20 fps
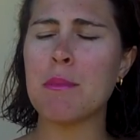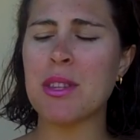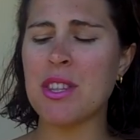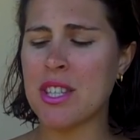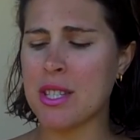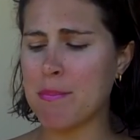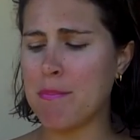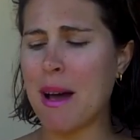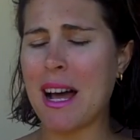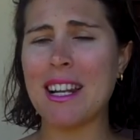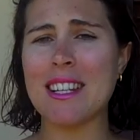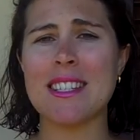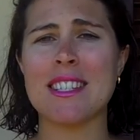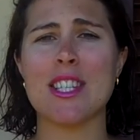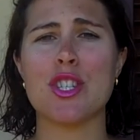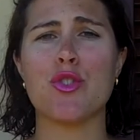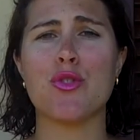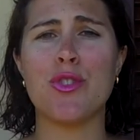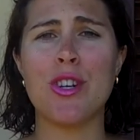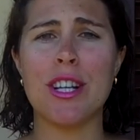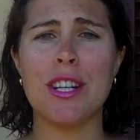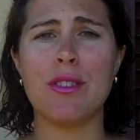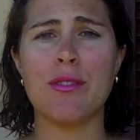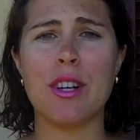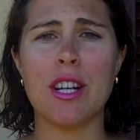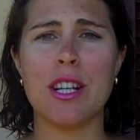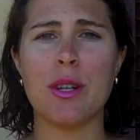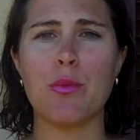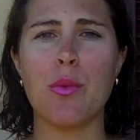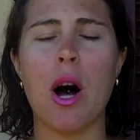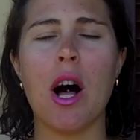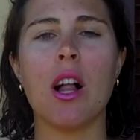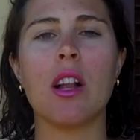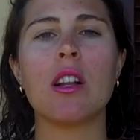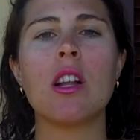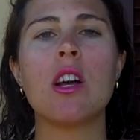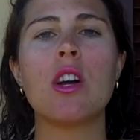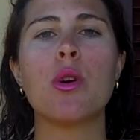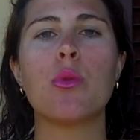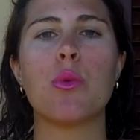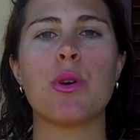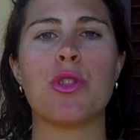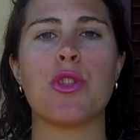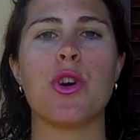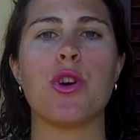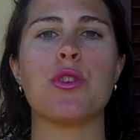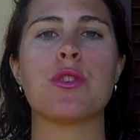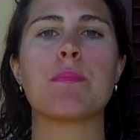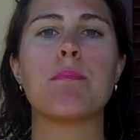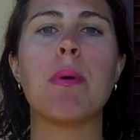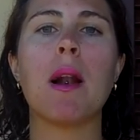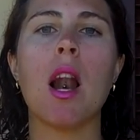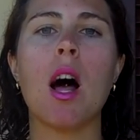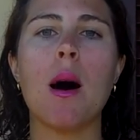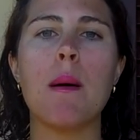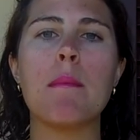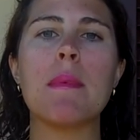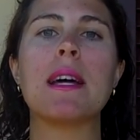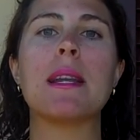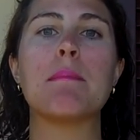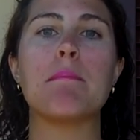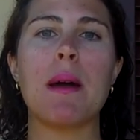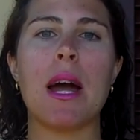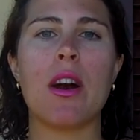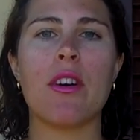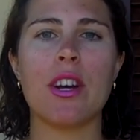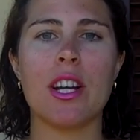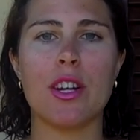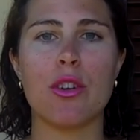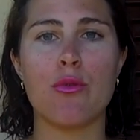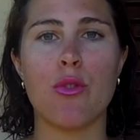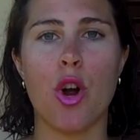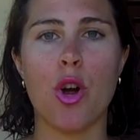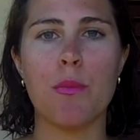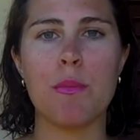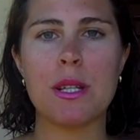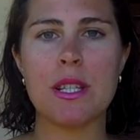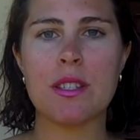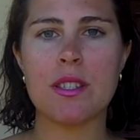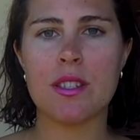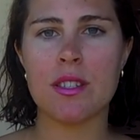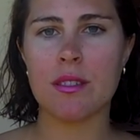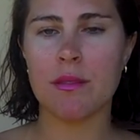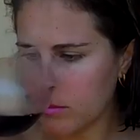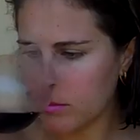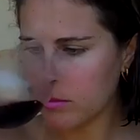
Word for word: But this balances really, really well with those plum and berry aromas.